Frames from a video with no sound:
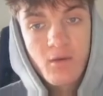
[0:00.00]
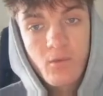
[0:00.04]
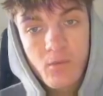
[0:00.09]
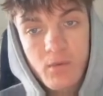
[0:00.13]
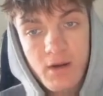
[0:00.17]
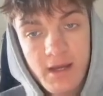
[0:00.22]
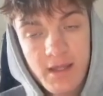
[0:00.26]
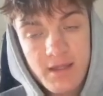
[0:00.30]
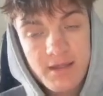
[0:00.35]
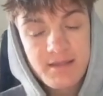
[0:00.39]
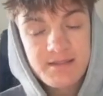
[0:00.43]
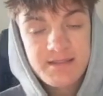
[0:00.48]

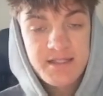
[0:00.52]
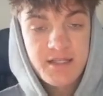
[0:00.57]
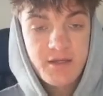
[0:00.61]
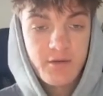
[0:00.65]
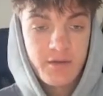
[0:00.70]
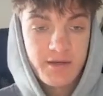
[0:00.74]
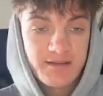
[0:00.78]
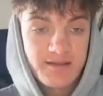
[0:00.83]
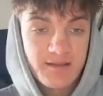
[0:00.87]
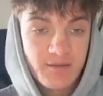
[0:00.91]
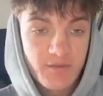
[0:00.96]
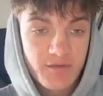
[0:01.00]
where this
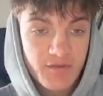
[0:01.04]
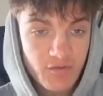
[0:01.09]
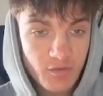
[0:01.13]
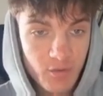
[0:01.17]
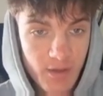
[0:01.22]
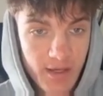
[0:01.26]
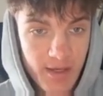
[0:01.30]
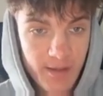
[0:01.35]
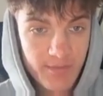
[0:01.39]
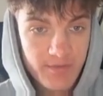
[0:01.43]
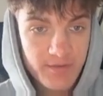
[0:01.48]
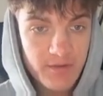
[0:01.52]
liquidity was
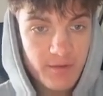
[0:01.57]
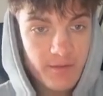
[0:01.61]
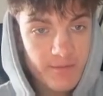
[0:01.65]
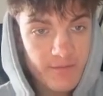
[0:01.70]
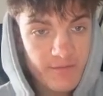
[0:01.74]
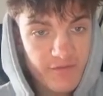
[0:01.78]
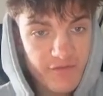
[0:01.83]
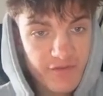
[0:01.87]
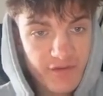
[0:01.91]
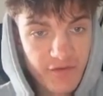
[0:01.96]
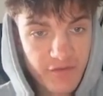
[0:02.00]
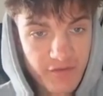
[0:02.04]
swept,
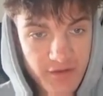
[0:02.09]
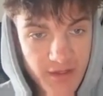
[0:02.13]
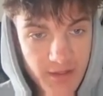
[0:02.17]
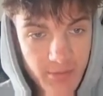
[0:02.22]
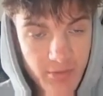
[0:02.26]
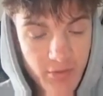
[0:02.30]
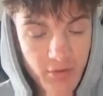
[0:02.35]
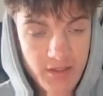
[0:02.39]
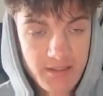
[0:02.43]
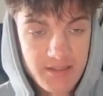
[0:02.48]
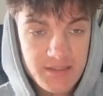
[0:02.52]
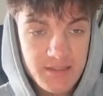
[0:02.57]
50
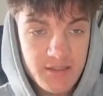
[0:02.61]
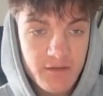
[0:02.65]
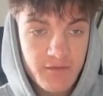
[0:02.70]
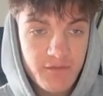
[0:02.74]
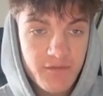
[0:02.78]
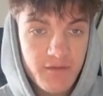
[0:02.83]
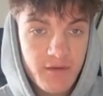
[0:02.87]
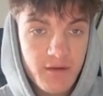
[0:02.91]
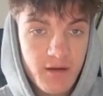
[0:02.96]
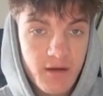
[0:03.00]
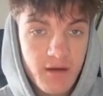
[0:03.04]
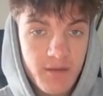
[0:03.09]
points of
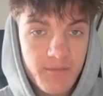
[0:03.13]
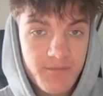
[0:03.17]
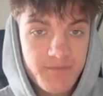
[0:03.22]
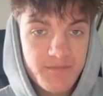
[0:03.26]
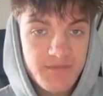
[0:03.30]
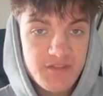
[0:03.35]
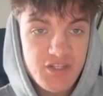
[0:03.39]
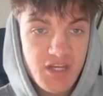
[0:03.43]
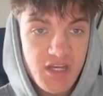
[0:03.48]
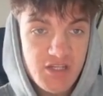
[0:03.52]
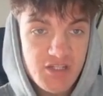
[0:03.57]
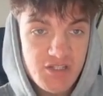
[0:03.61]

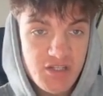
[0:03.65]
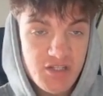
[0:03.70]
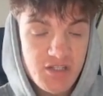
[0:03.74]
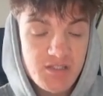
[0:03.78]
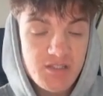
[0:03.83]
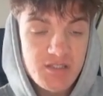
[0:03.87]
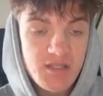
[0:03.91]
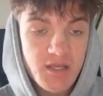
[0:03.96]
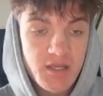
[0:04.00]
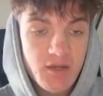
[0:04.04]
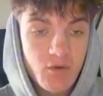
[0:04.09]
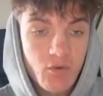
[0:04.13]

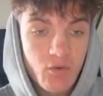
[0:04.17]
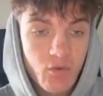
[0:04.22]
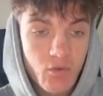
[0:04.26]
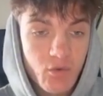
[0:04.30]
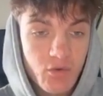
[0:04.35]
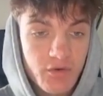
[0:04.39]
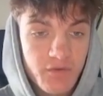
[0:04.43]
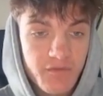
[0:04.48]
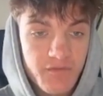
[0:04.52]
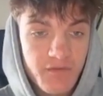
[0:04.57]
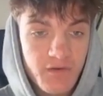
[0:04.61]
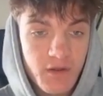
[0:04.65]
changes in
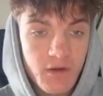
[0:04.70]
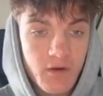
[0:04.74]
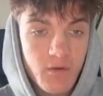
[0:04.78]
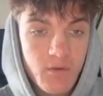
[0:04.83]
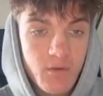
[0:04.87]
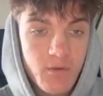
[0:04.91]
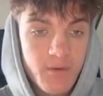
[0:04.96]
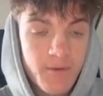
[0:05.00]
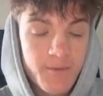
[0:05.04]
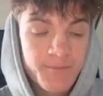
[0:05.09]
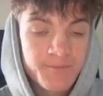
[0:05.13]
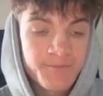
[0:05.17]
order flow,
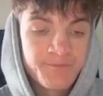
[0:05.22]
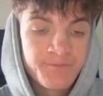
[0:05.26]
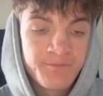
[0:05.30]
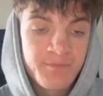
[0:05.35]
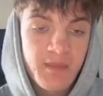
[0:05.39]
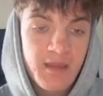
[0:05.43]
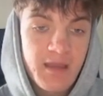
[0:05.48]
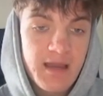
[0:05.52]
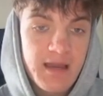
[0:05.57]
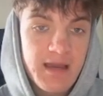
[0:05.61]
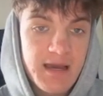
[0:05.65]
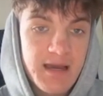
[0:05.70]

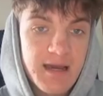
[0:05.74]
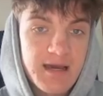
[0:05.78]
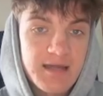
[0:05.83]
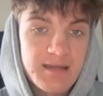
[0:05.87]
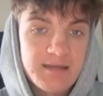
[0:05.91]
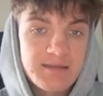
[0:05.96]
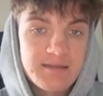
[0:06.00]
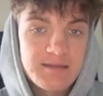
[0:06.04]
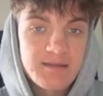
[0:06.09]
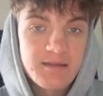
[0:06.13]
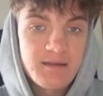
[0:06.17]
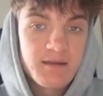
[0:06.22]

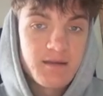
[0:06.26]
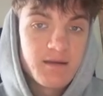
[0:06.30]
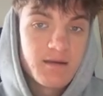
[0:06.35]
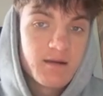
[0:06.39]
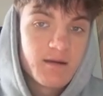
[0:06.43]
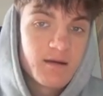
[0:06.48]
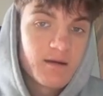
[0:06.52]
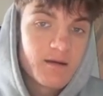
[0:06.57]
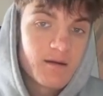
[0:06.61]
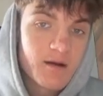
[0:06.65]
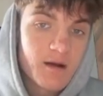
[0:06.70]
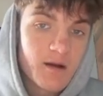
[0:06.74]
and
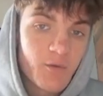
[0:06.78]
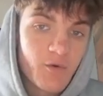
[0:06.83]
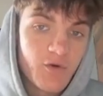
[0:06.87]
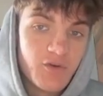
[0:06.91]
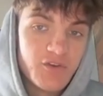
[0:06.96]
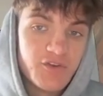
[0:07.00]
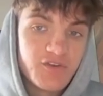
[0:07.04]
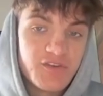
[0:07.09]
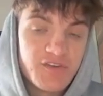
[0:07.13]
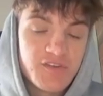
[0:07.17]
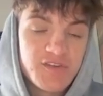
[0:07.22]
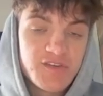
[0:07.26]
I want
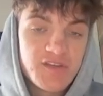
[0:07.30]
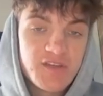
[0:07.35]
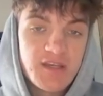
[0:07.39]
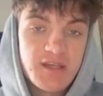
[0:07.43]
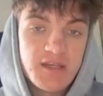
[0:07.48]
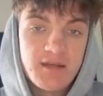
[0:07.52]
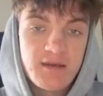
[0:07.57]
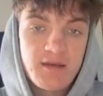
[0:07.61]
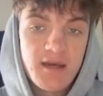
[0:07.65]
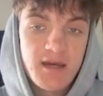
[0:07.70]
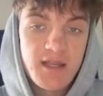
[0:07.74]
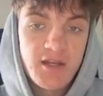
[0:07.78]
you to
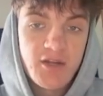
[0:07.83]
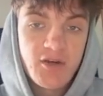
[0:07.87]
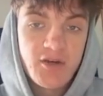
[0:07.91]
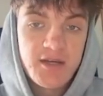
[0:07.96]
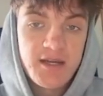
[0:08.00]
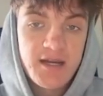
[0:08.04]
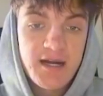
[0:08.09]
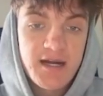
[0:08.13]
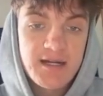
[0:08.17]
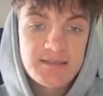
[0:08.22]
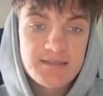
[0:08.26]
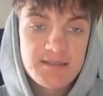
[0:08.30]
see and look
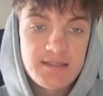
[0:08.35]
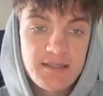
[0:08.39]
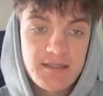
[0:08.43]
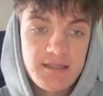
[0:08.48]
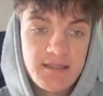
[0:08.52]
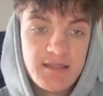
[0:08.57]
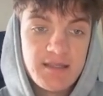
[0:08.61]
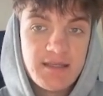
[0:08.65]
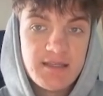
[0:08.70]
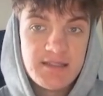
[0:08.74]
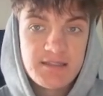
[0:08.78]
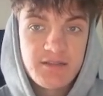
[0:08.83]
at
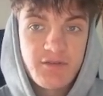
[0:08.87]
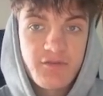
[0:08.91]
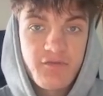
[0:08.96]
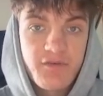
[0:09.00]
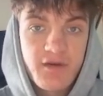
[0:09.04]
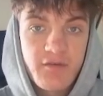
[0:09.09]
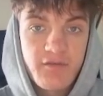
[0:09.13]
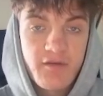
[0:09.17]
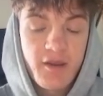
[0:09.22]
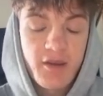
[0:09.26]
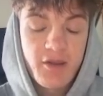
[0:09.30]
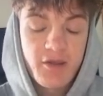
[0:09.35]
these
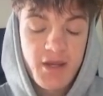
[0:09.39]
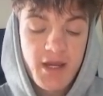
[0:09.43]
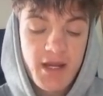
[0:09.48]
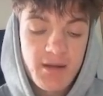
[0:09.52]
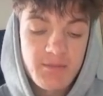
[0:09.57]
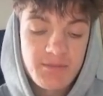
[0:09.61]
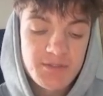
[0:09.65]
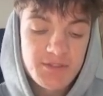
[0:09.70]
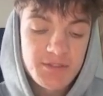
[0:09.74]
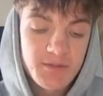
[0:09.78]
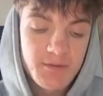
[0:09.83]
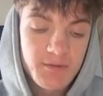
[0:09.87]
fair value
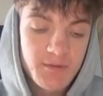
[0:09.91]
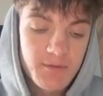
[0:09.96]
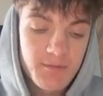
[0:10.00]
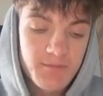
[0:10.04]
gaps.